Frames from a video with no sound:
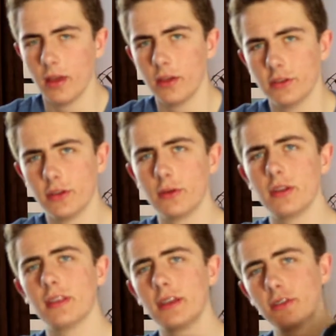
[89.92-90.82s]
So
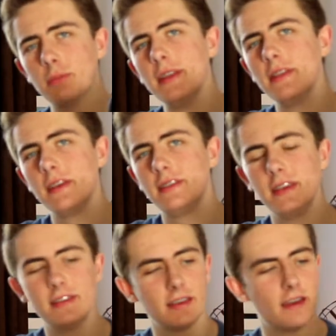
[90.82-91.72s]
that does mean that this
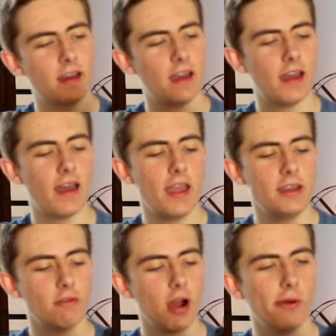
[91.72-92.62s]
is
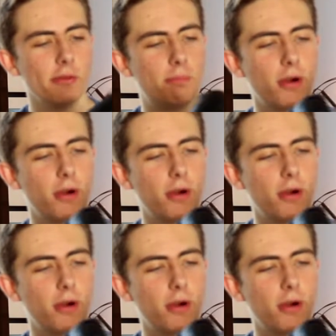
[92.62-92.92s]
your old